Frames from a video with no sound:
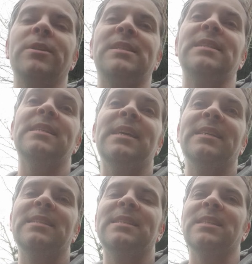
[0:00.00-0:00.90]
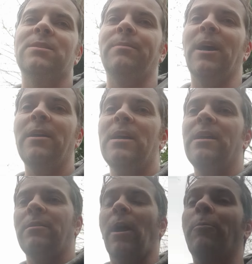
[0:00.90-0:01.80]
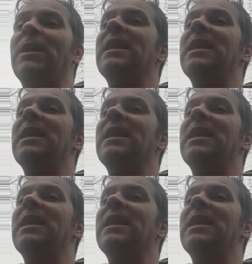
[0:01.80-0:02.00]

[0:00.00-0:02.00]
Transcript: Order 66 and says to him, you know, you know we